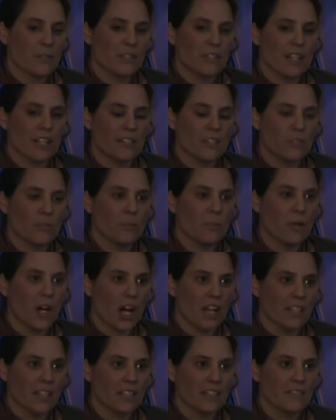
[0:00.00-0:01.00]
And they do
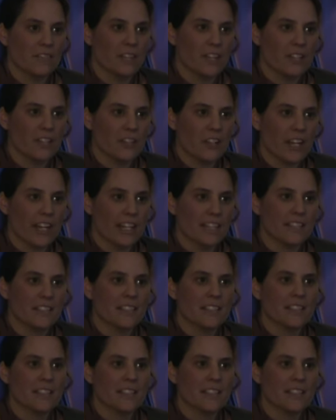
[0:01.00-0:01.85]
botany in fifth grade,